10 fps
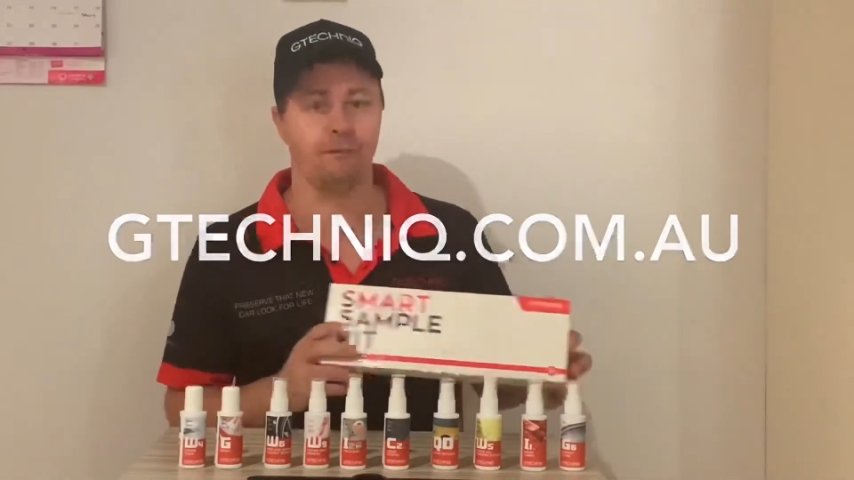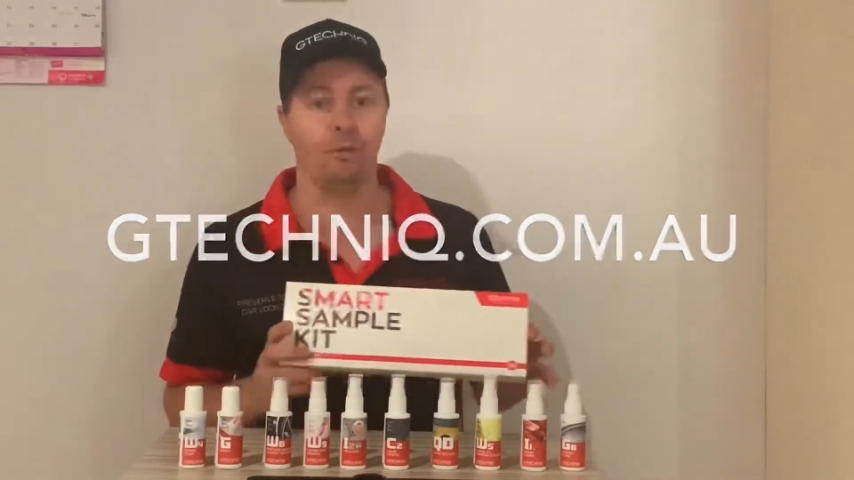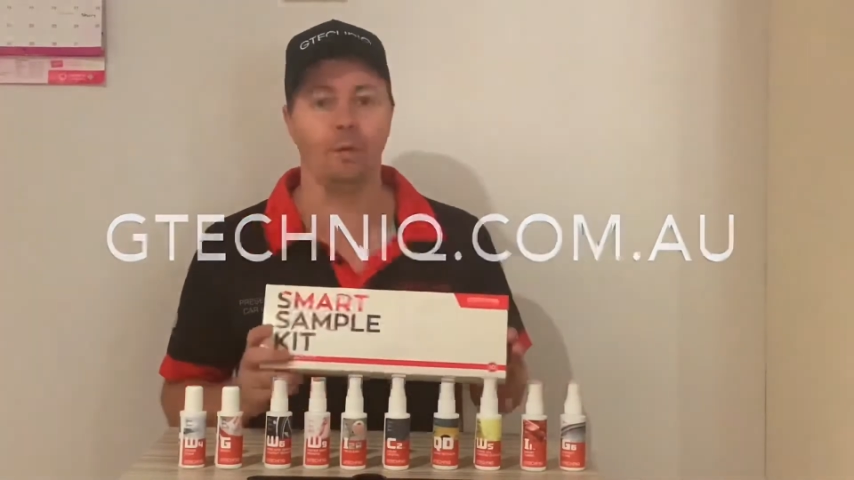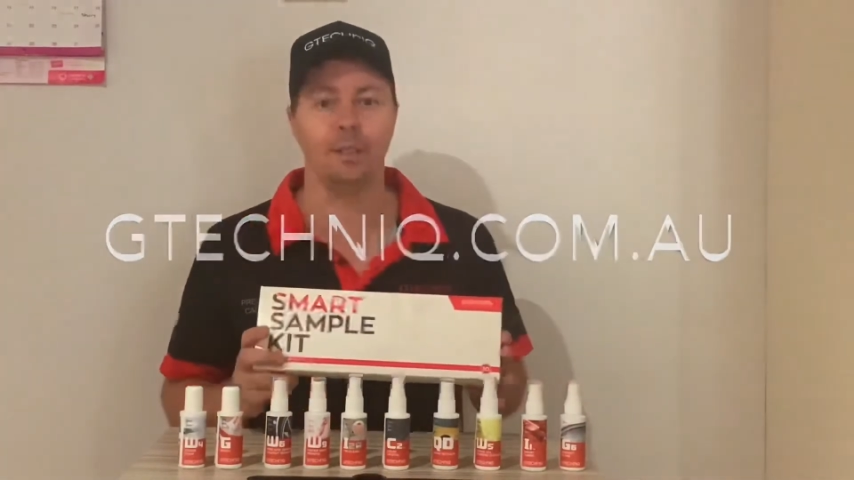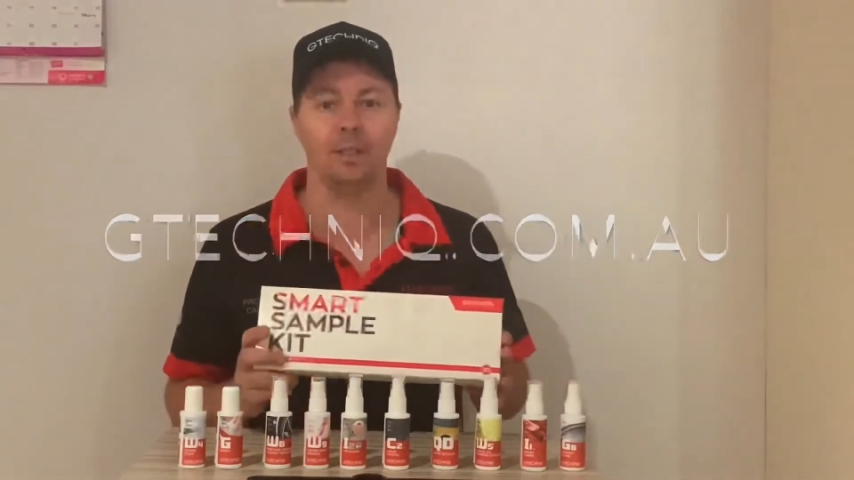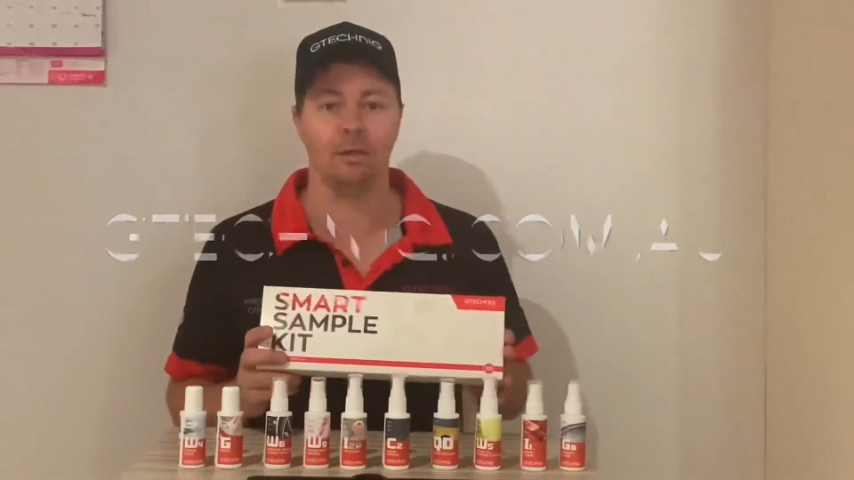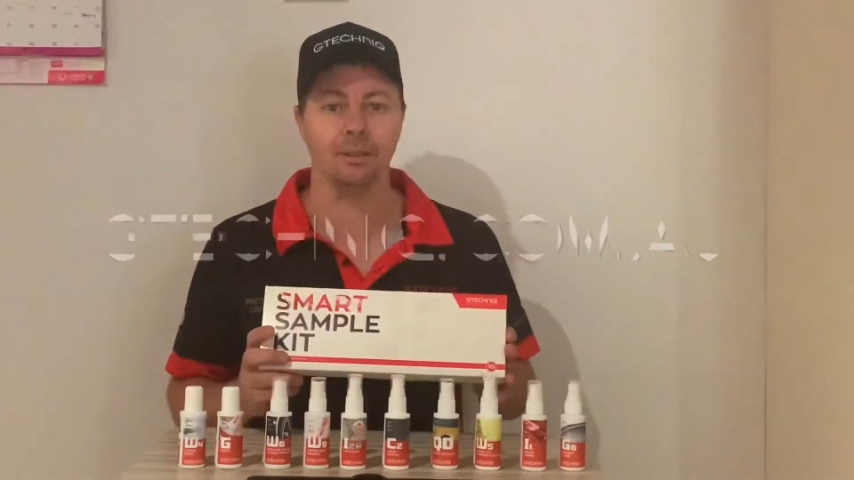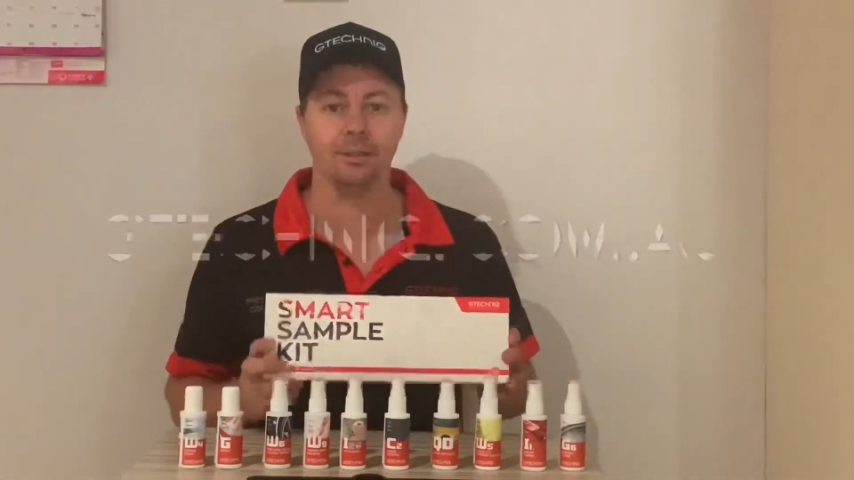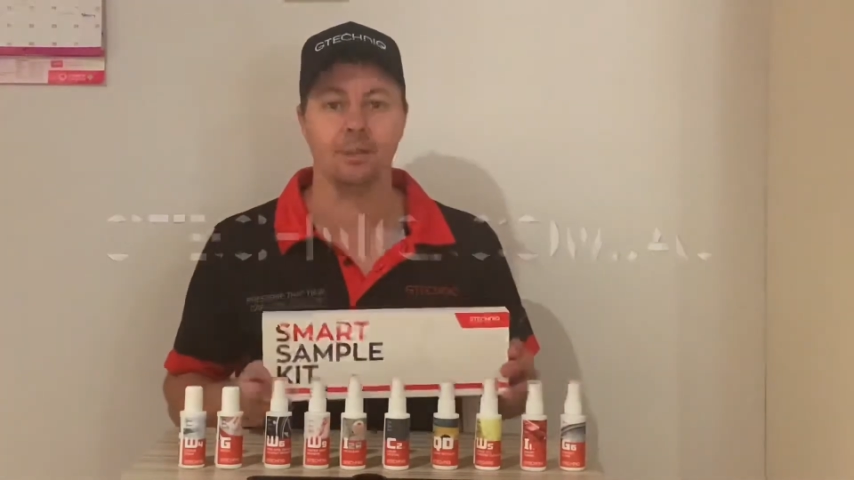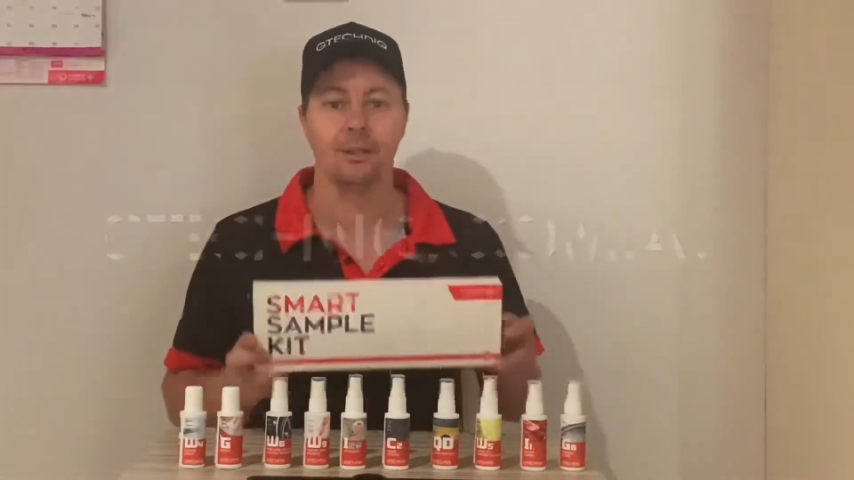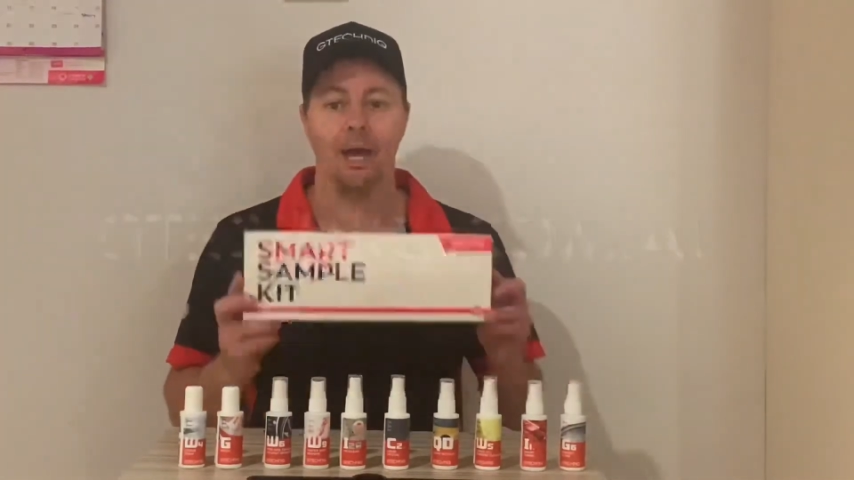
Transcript: $40.